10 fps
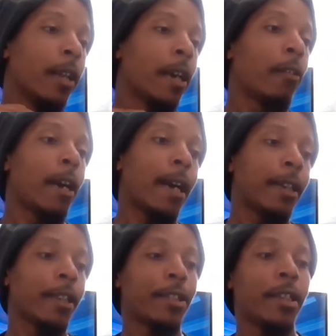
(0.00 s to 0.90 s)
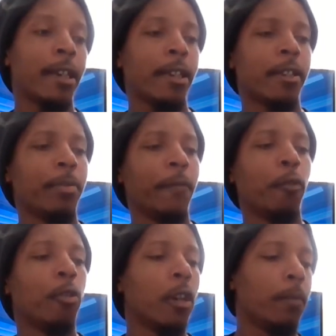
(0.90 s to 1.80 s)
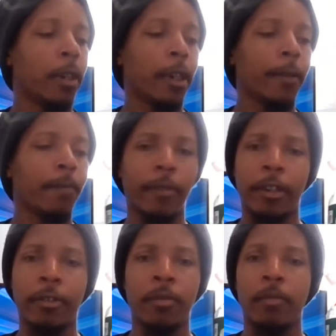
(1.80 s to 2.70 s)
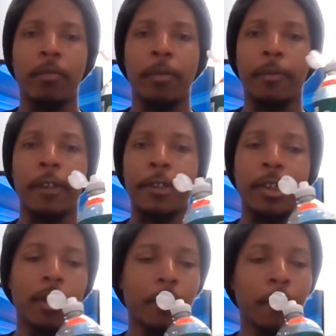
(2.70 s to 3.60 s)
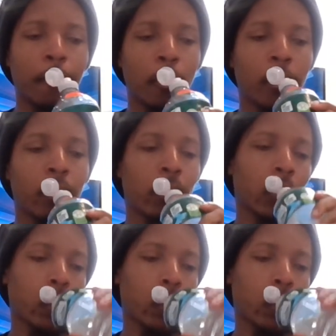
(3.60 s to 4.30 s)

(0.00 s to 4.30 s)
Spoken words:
Now, I didn't say this before, but I don't remember if I said this before.